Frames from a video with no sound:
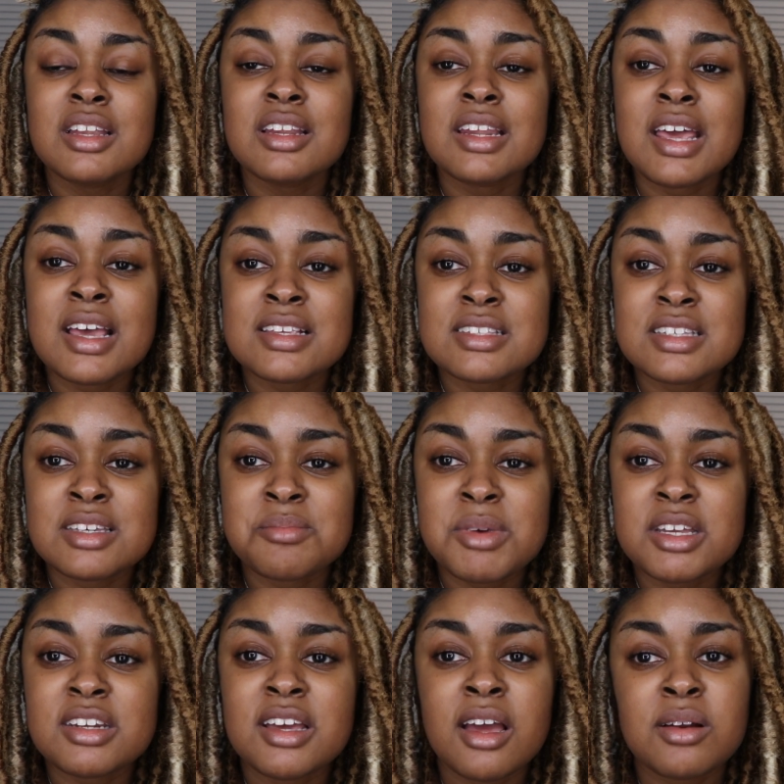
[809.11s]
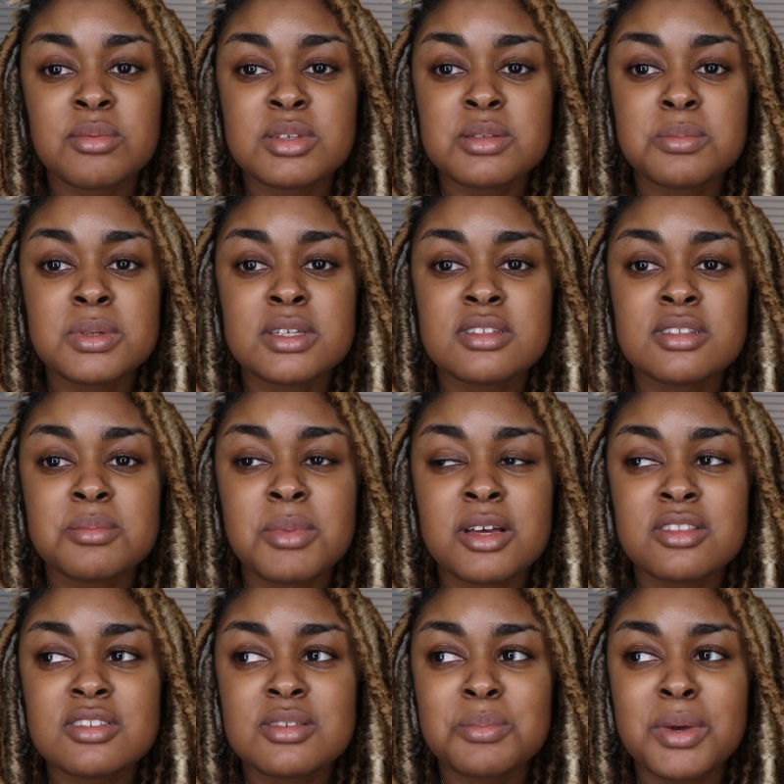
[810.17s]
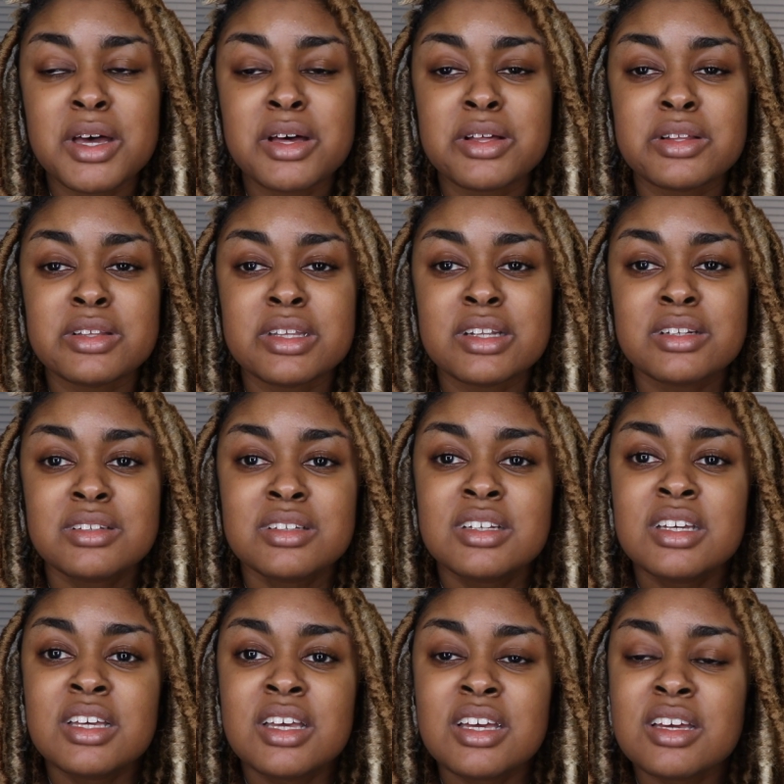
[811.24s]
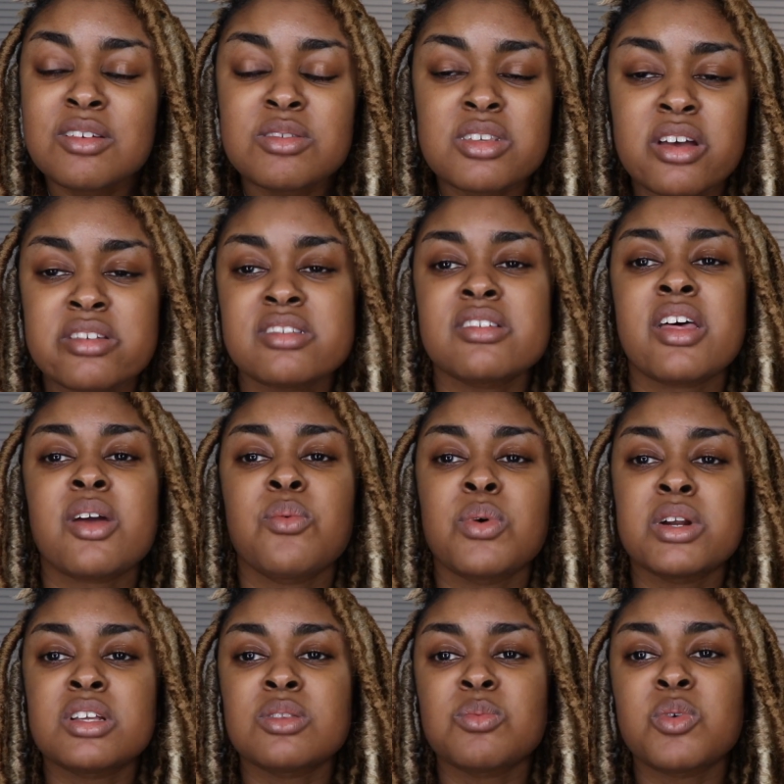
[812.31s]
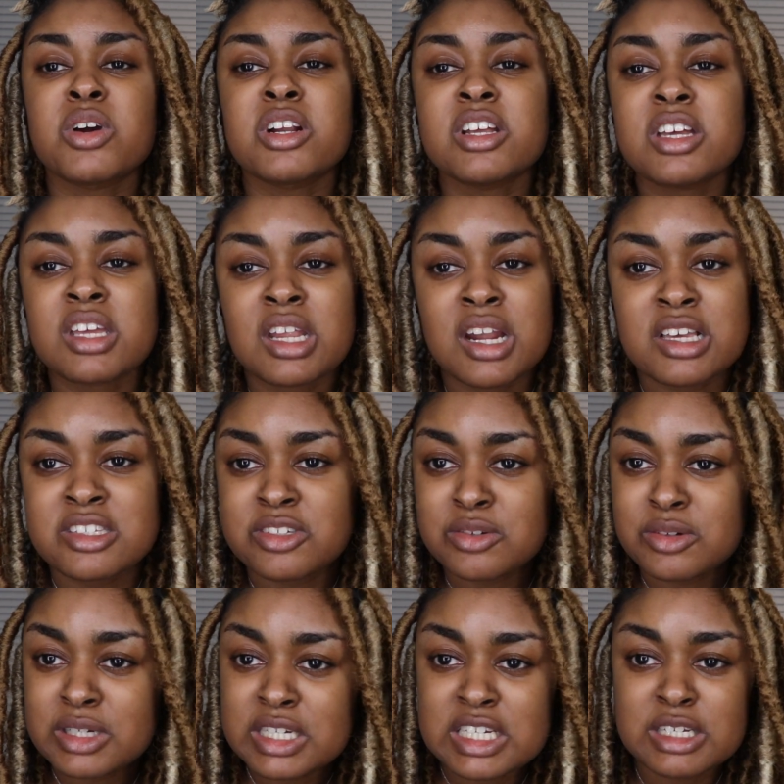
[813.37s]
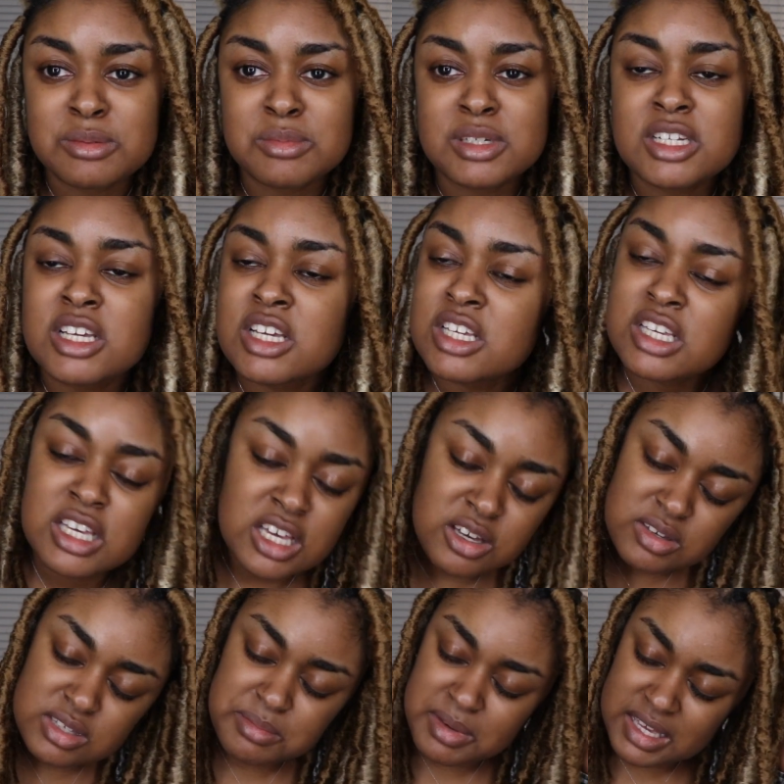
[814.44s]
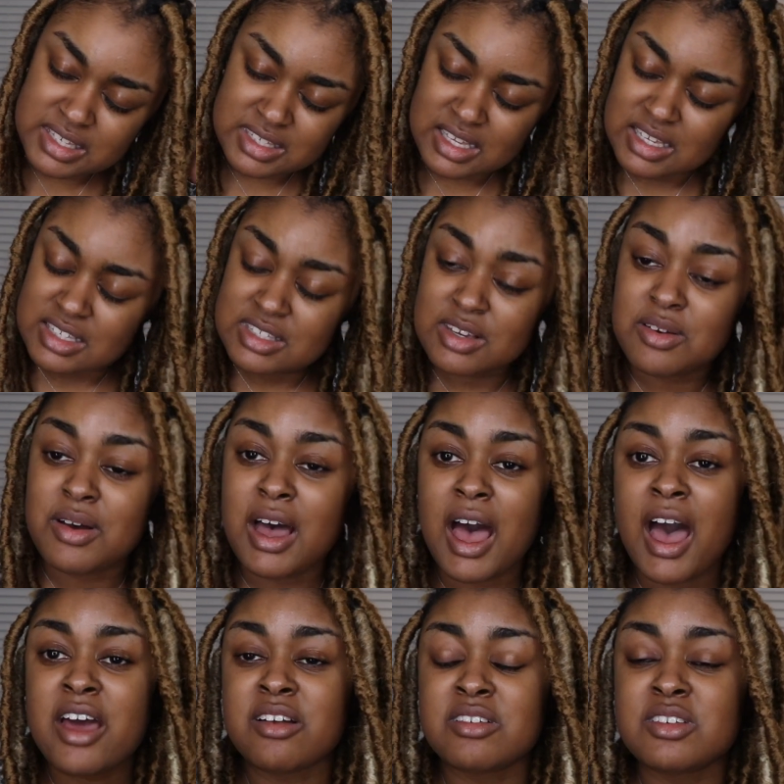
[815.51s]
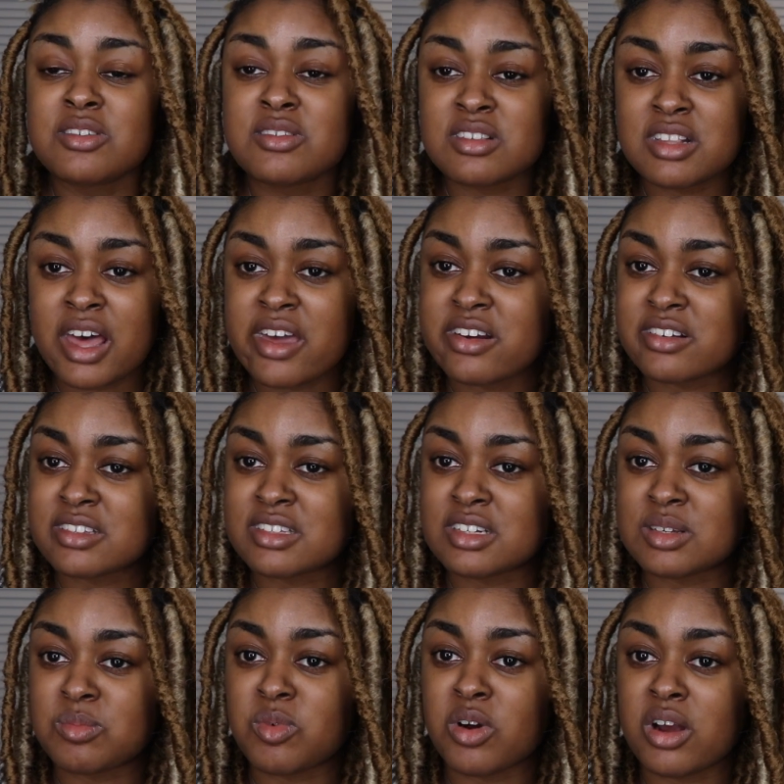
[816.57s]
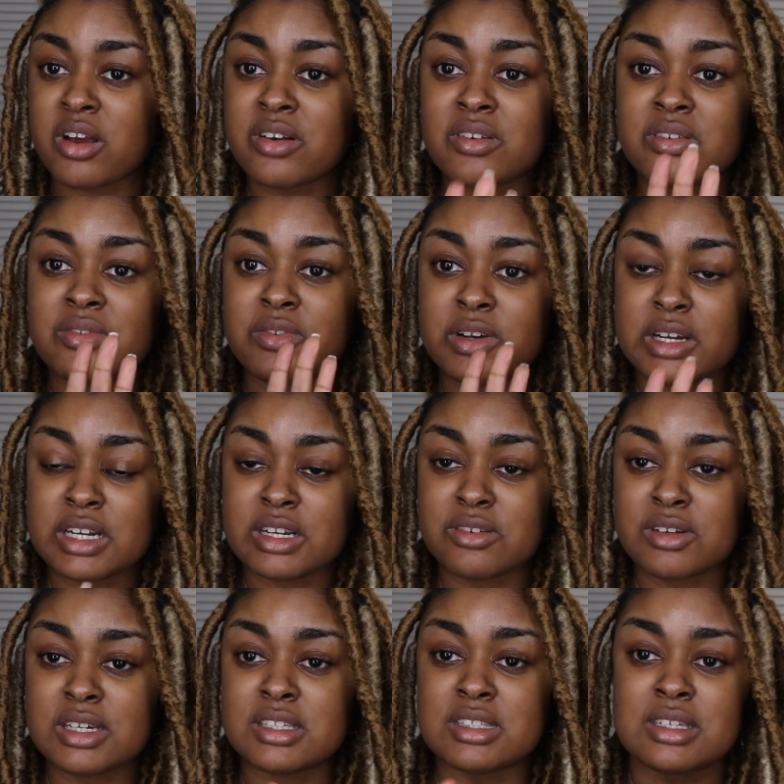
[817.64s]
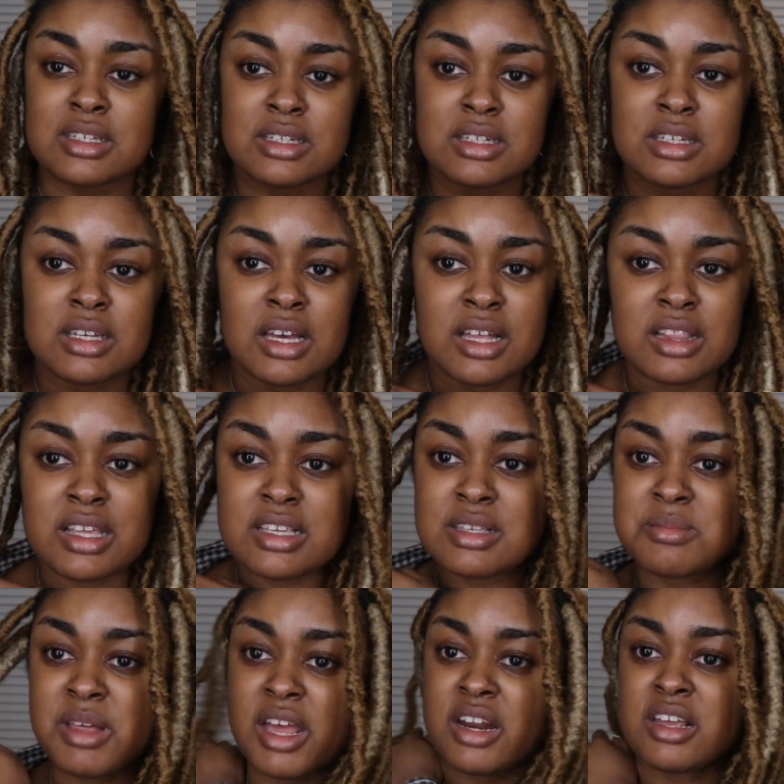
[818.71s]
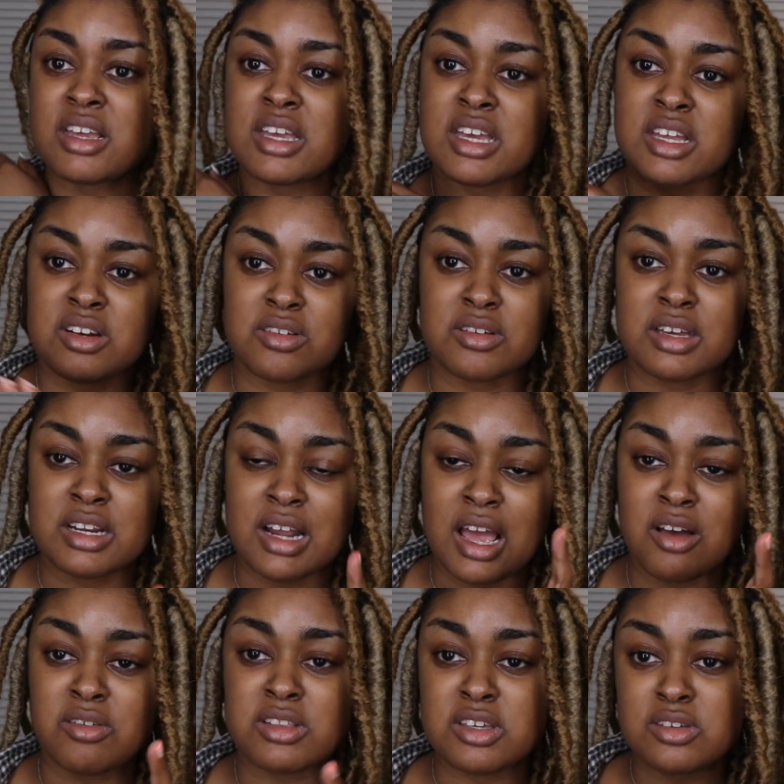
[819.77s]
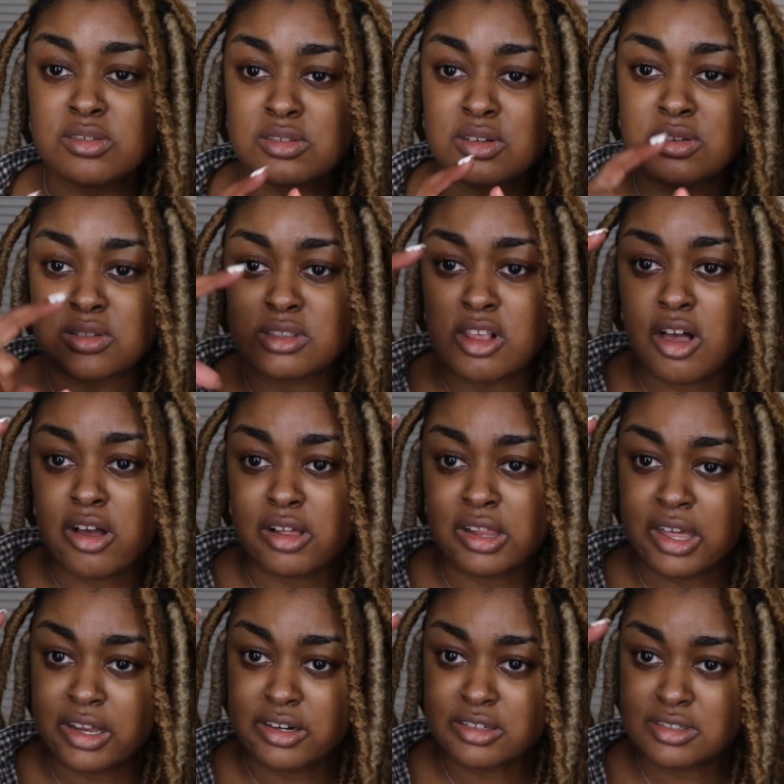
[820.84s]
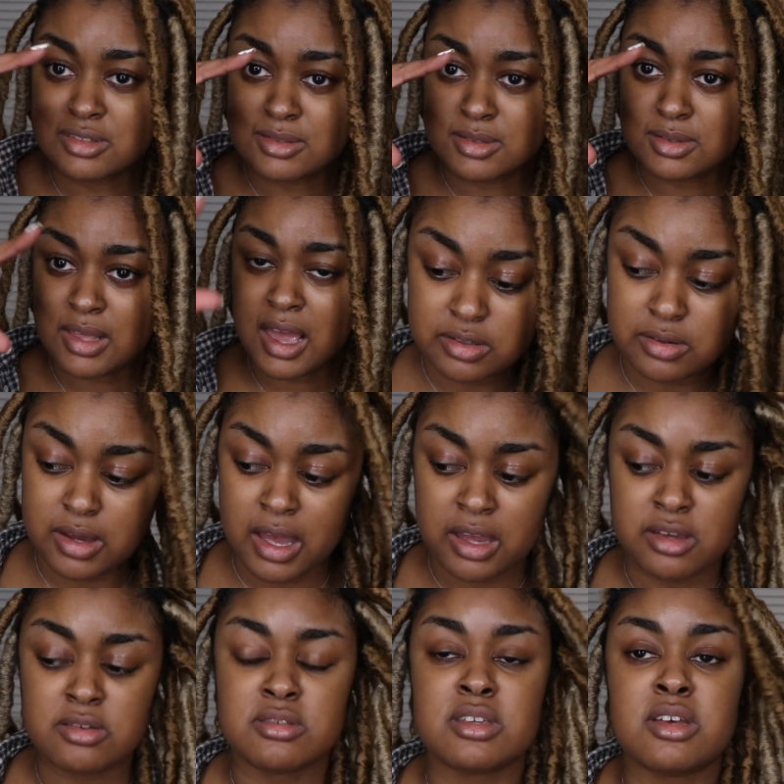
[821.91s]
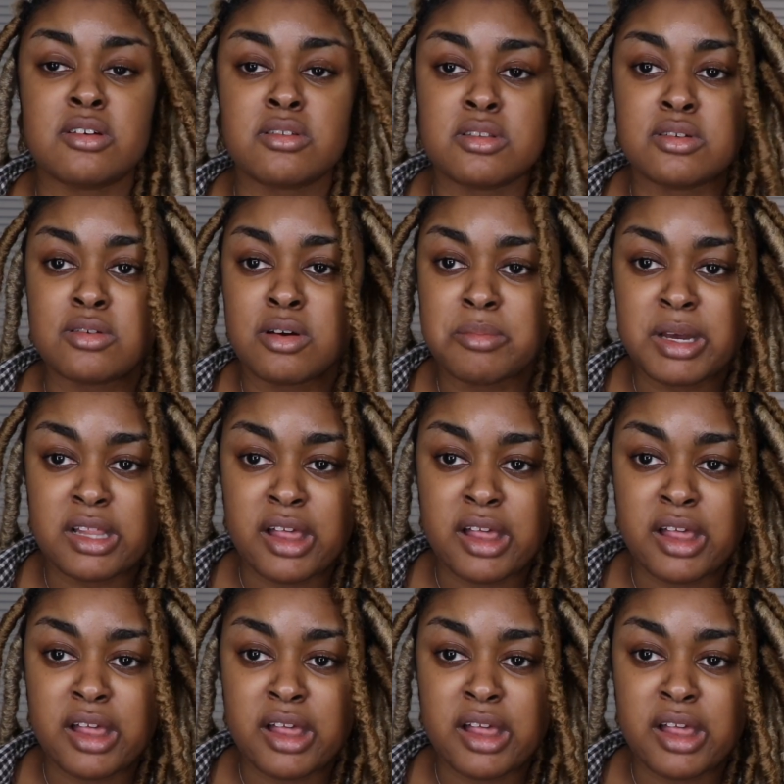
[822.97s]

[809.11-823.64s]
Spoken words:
nasty, and my dad was pissed about the smell, and it was also like 1 in the morning and I screamed. It was a mess. So I don't use lighters anymore for any reason unless I'm lighting a candle, and I only use those long lighters to do that. So I use nail glue on my